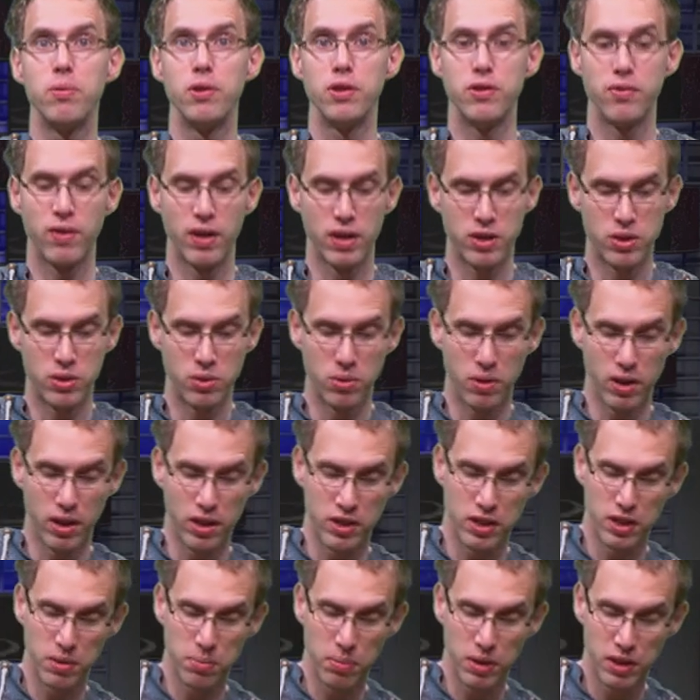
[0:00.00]
plus y2 and
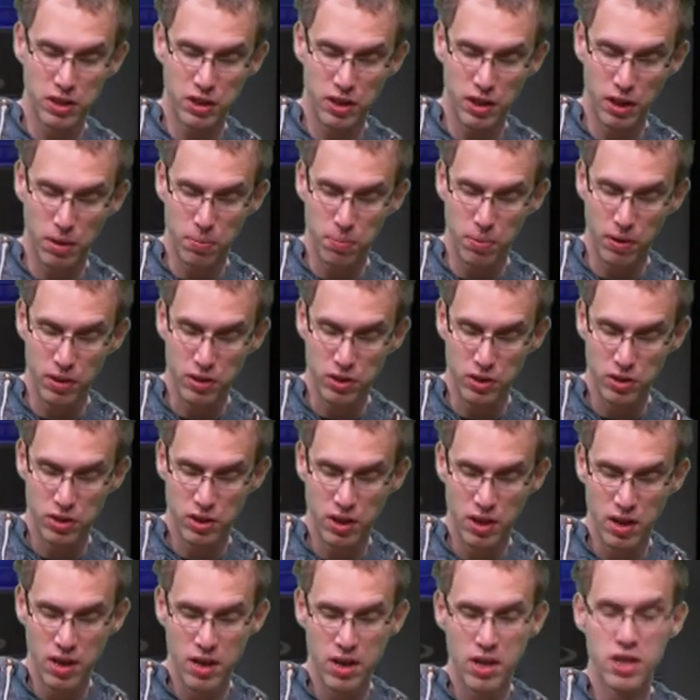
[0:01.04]
as an imaginary part is the
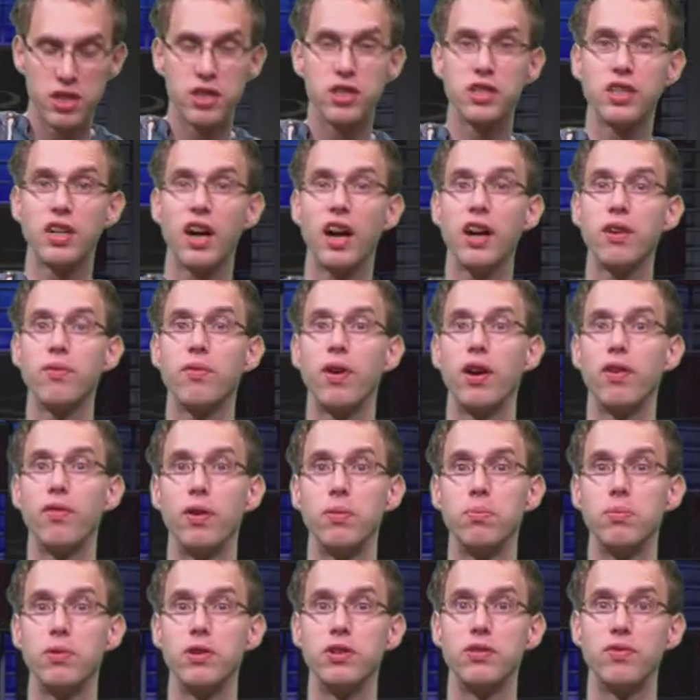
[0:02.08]
sine
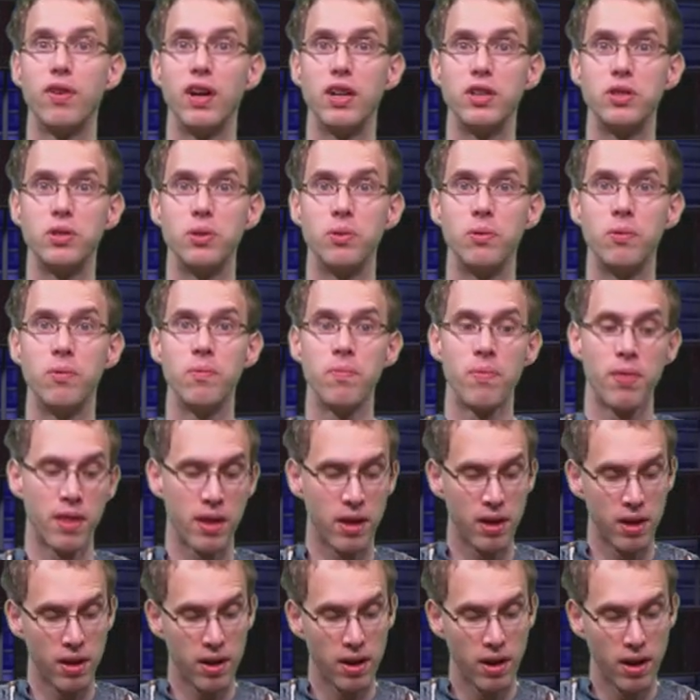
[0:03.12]
y1 plus y2.
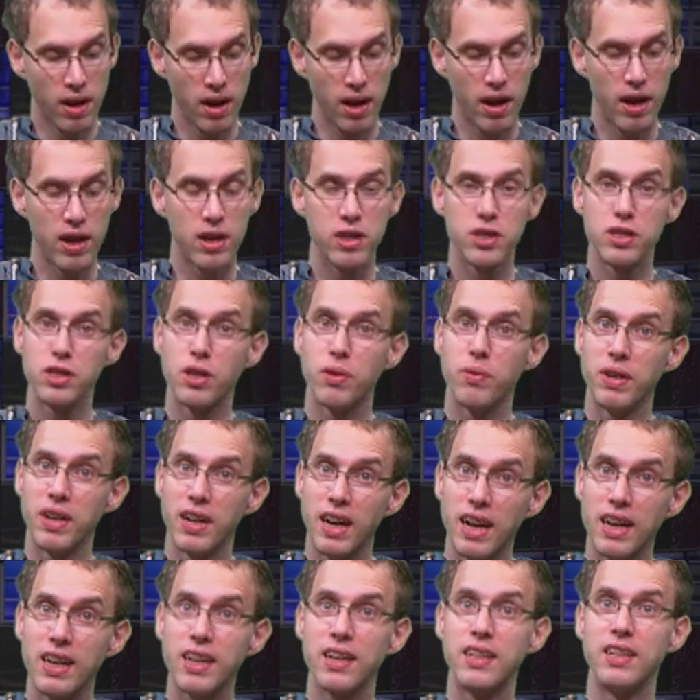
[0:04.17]
Uh, so we
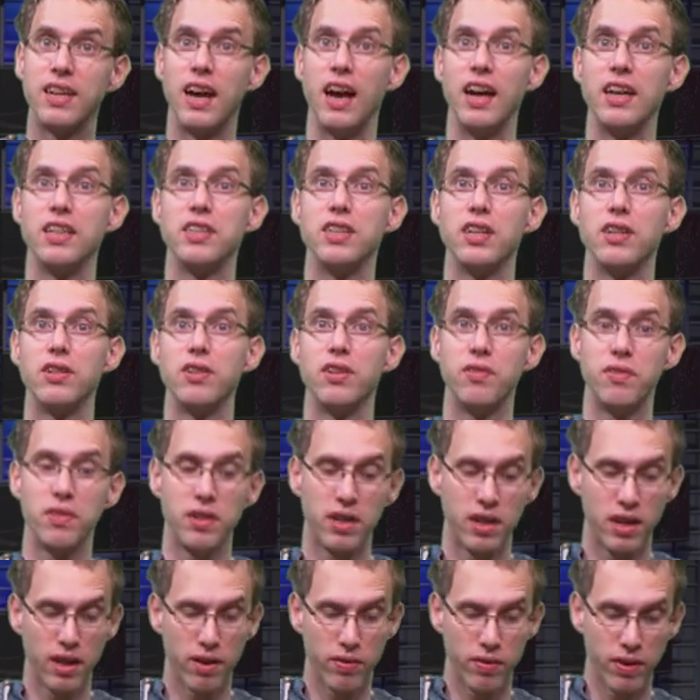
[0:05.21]
recognize that
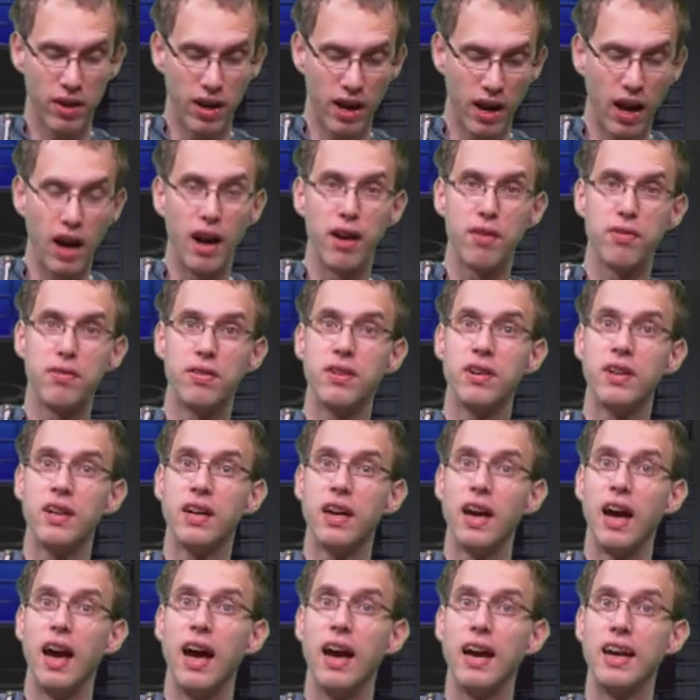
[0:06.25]
here we have
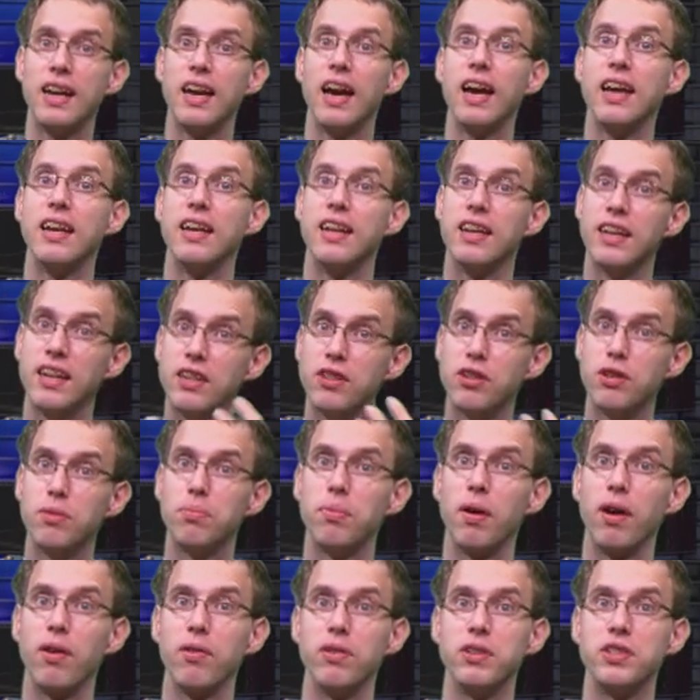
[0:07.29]
again an e to the
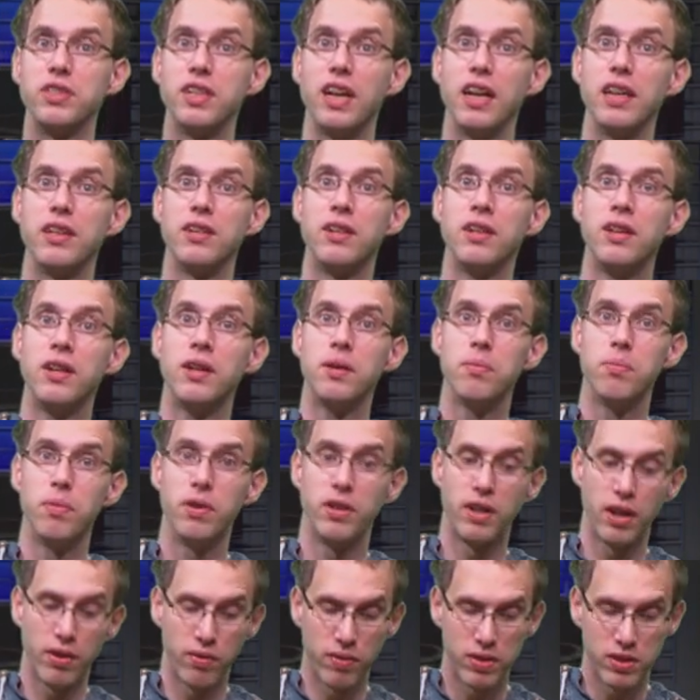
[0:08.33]
power z,
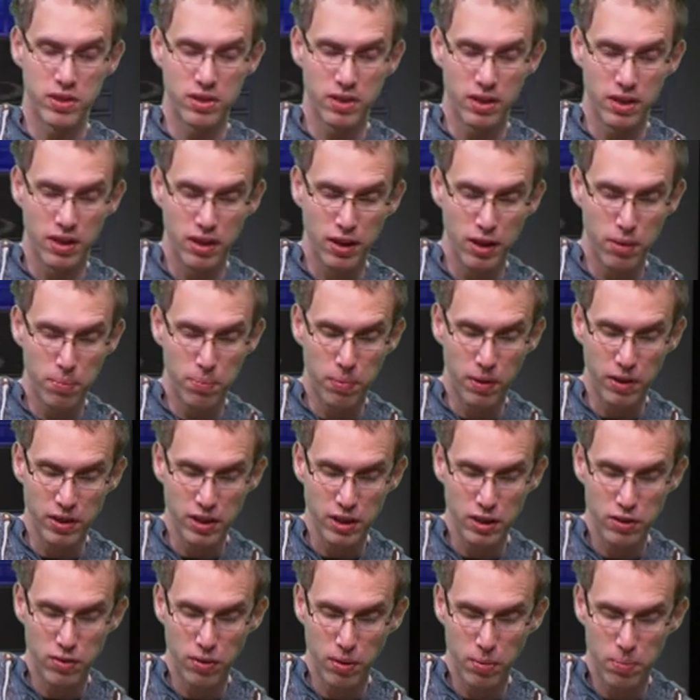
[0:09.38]
but then with a real part
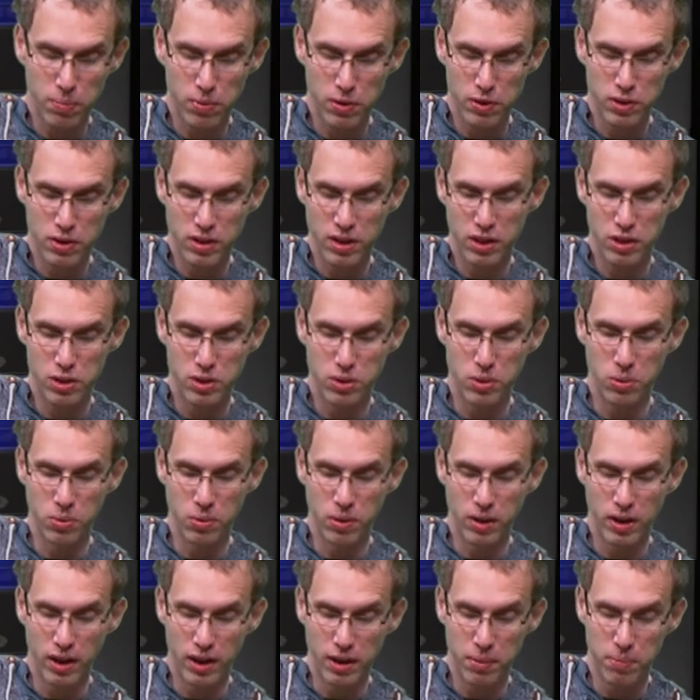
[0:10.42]
x1 plus
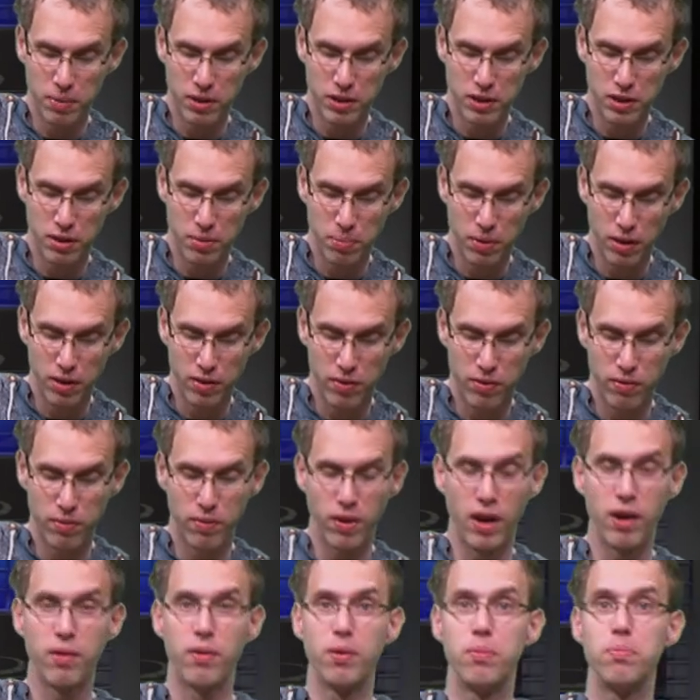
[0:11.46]
x2 and imaginary part
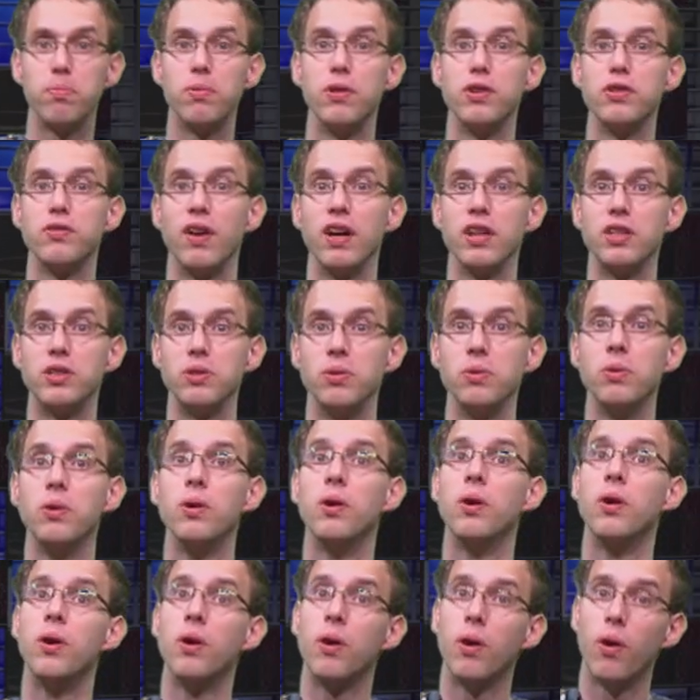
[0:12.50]
y1 plus y2,
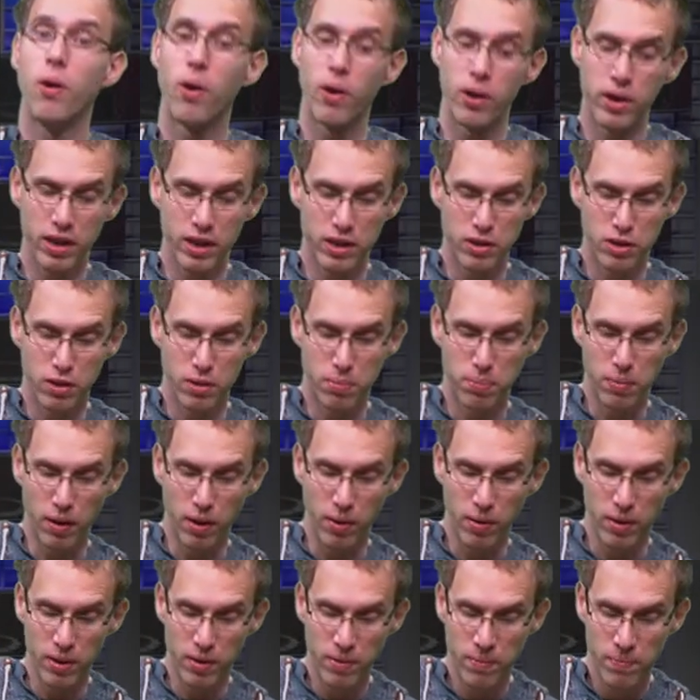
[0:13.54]
or an e to the
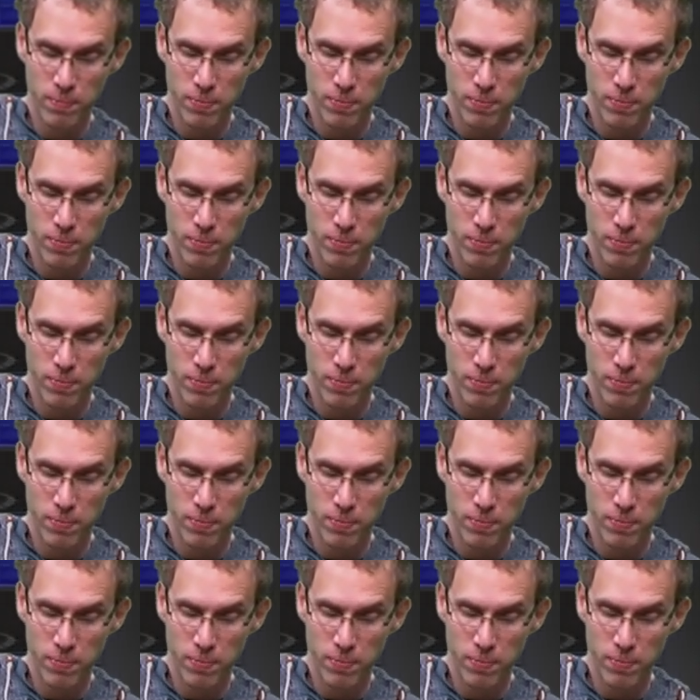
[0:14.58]
power